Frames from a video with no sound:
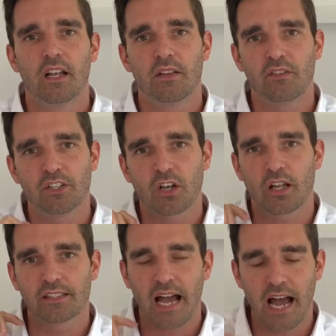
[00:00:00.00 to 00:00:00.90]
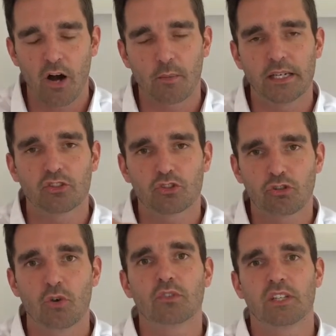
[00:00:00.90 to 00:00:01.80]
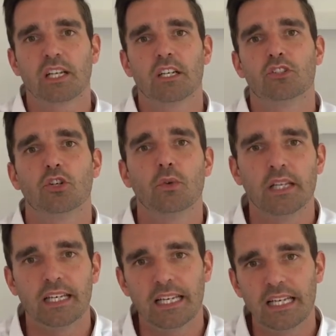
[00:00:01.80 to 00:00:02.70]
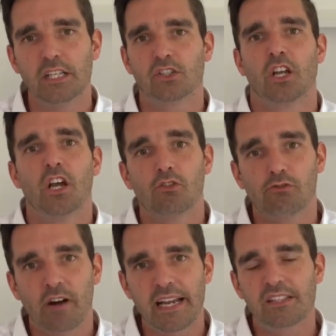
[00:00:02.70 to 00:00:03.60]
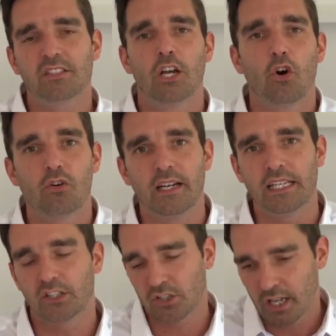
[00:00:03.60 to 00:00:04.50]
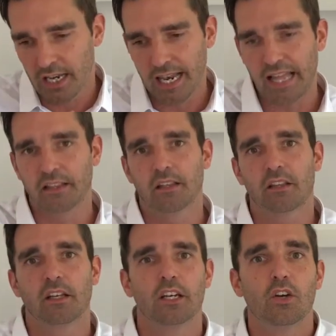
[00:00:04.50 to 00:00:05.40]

They visualize how many strokes they're going to do in each race or in each length.